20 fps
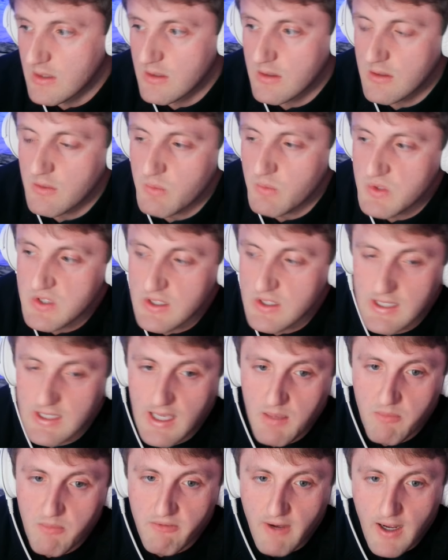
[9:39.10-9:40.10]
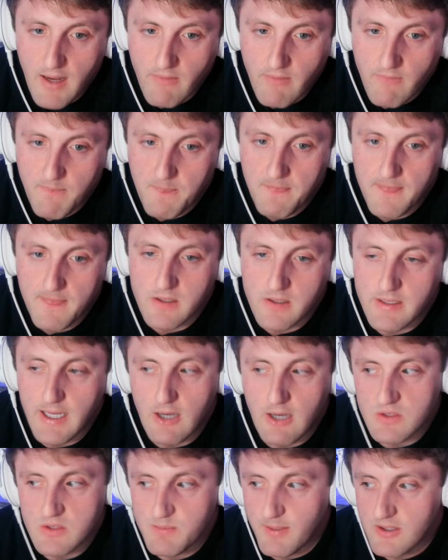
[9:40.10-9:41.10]
Then we've seen game 5.
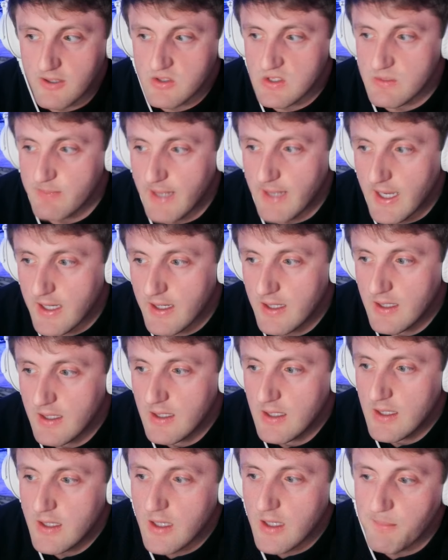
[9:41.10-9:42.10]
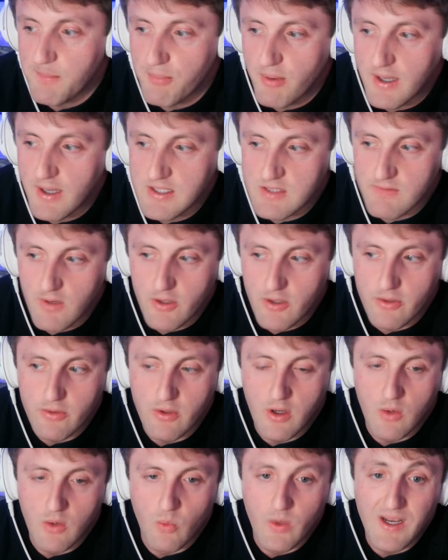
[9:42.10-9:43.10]
Dallas bounces back. Impressive
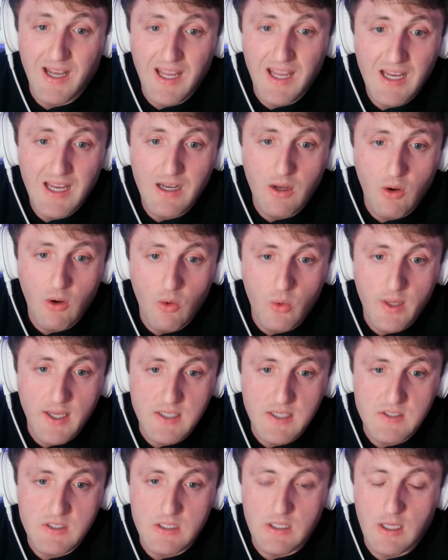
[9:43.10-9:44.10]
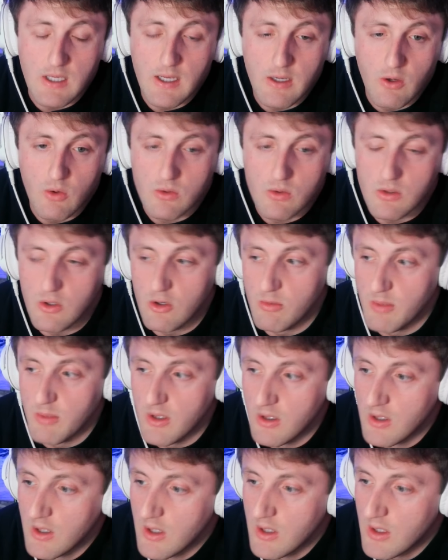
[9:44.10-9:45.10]
underdog win in OKC, in Oklahoma.
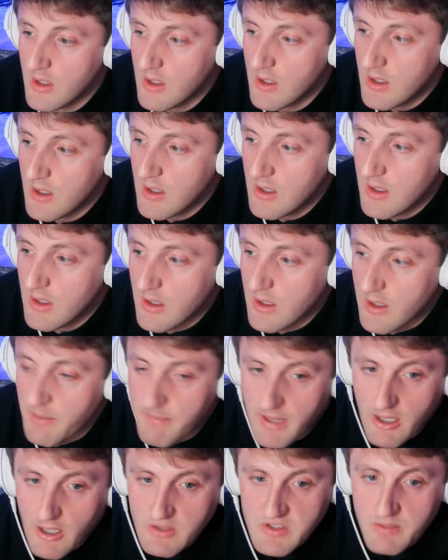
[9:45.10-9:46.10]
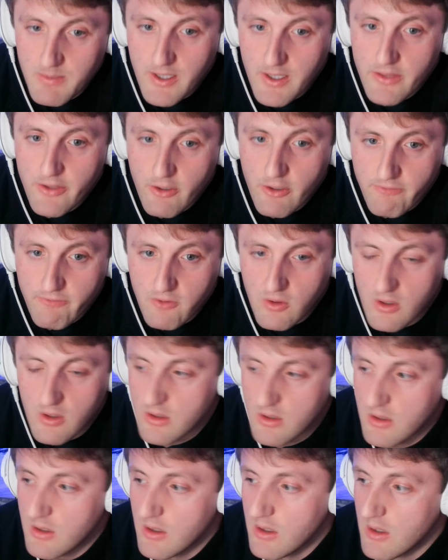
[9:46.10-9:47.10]
Embarrass them on their floor.
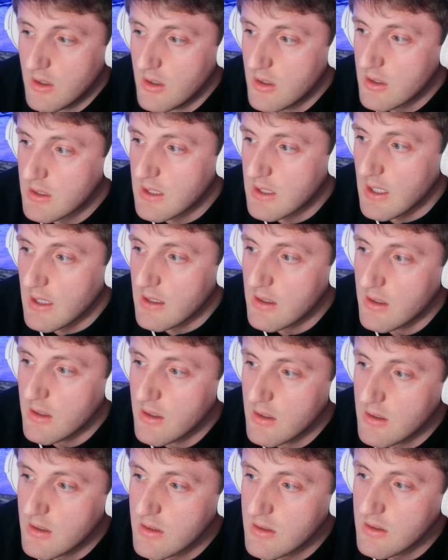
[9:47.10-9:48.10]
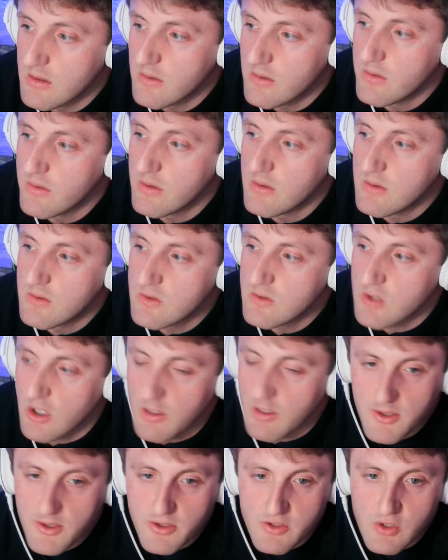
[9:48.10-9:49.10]
Okay. Talk
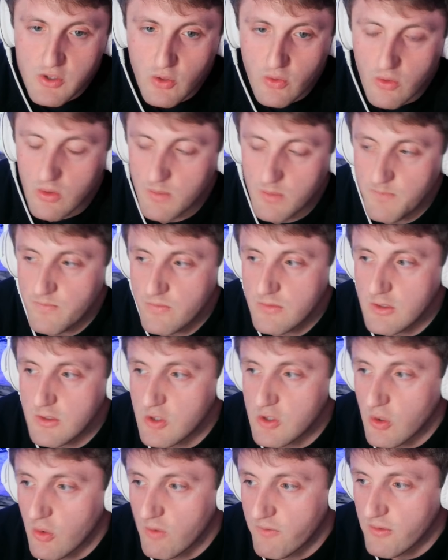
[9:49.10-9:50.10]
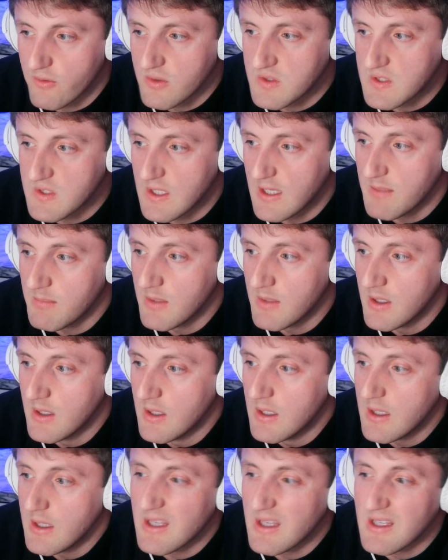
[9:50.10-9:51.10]
about the total. The total for this game,
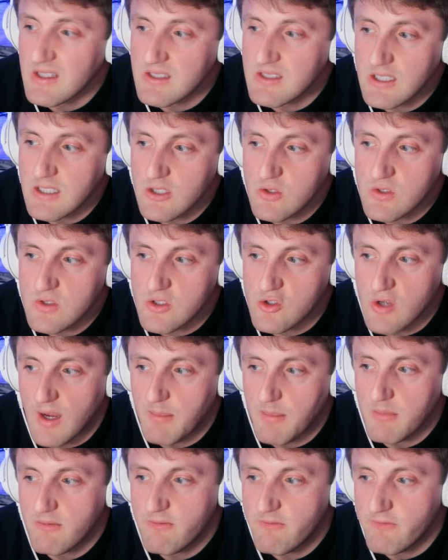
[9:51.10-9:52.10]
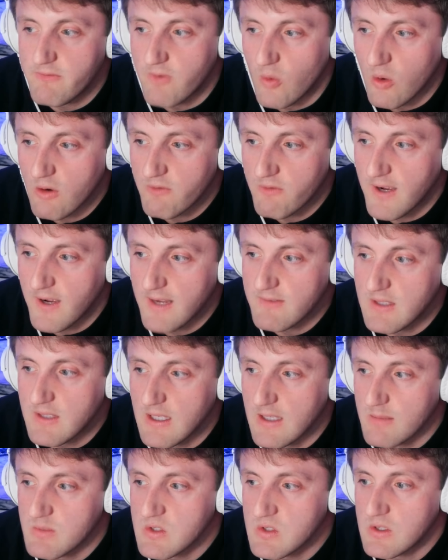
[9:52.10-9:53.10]
it continues to drop. 4 or 5
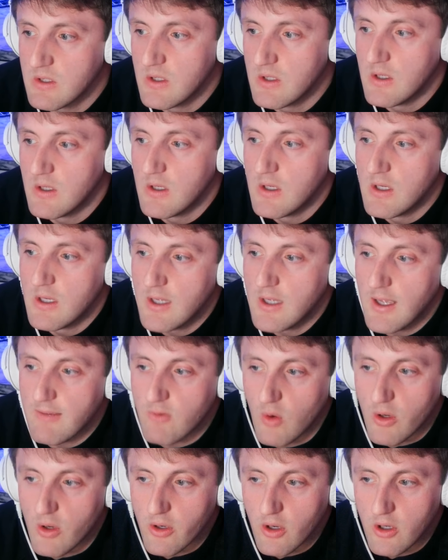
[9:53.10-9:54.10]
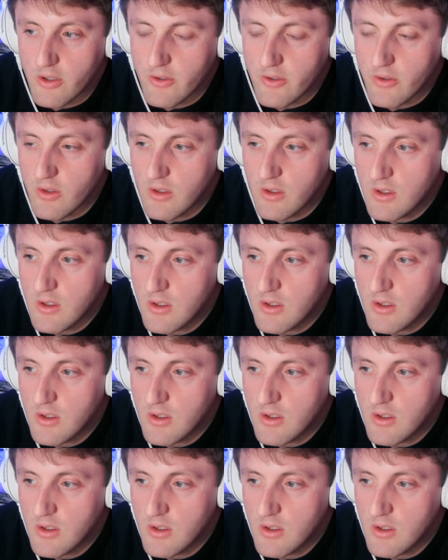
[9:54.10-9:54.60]
games have gone under.